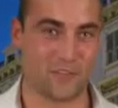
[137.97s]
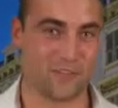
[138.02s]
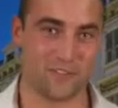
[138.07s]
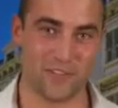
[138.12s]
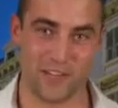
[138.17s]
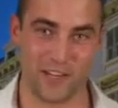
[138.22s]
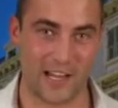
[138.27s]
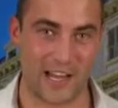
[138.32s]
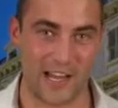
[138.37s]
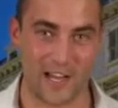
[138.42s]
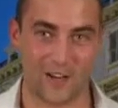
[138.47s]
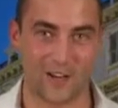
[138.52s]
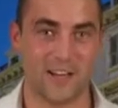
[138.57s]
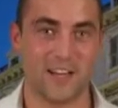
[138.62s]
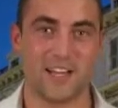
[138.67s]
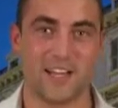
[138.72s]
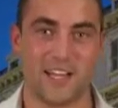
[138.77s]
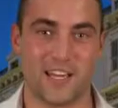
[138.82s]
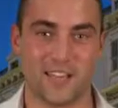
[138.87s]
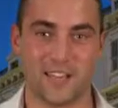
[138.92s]
to fill out,
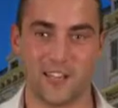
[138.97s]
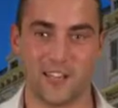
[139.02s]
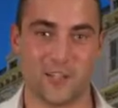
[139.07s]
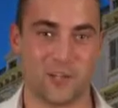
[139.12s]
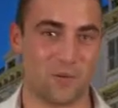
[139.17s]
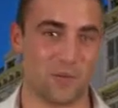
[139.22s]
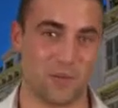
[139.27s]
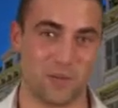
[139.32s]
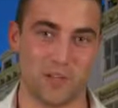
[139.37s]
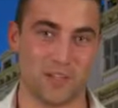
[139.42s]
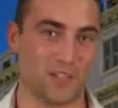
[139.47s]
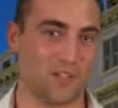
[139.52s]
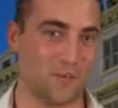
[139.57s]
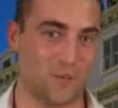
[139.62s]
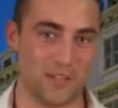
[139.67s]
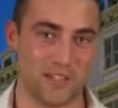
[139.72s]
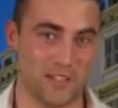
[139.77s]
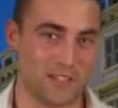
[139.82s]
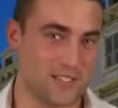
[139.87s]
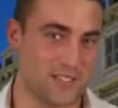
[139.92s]
and then you can plug
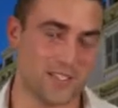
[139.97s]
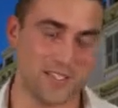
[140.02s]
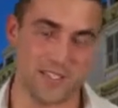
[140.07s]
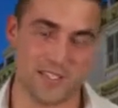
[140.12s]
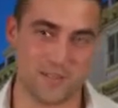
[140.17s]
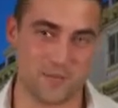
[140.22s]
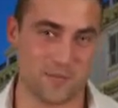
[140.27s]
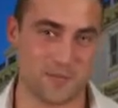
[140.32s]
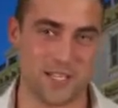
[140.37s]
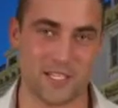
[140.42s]
them into the system.